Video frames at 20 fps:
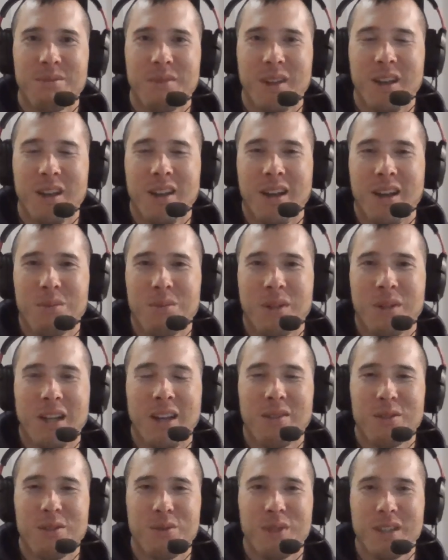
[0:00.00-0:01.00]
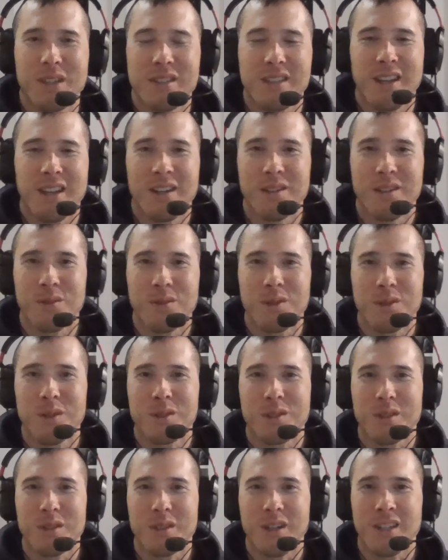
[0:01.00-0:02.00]
I'm gonna have to fix that in the
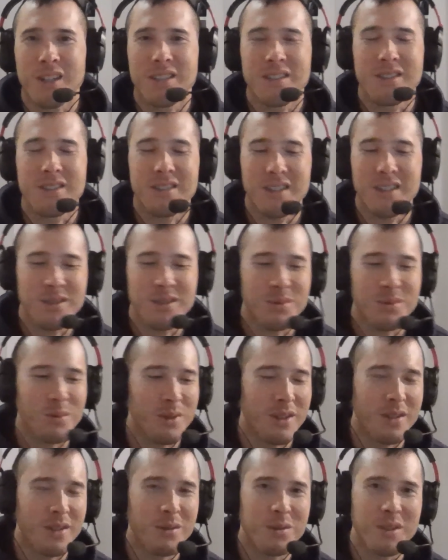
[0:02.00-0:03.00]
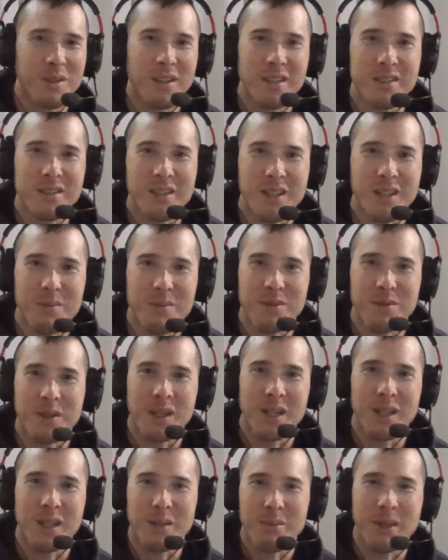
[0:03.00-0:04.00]
future. It's one of those things I keep
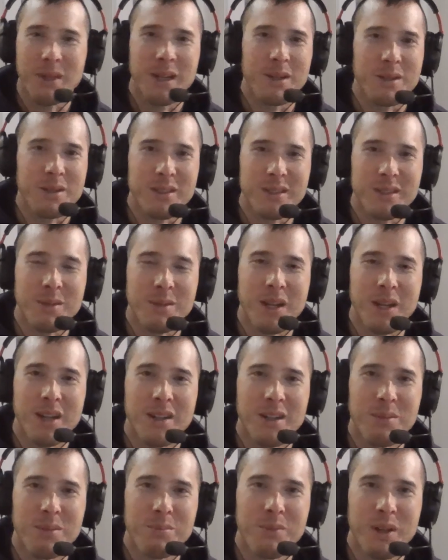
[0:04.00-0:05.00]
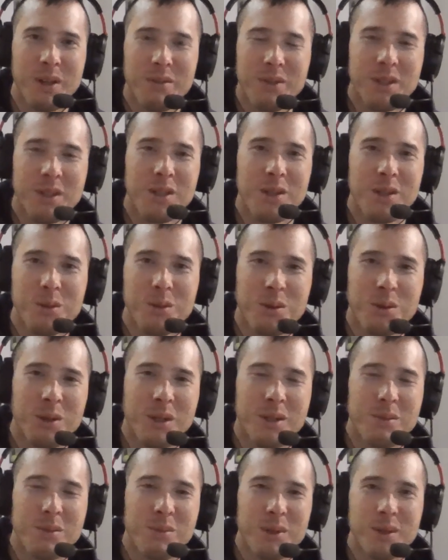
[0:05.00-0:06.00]
forgetting about because I'm not a video
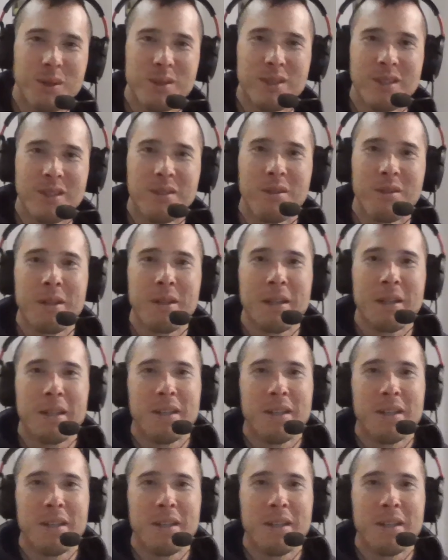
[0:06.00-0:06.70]
oriented person.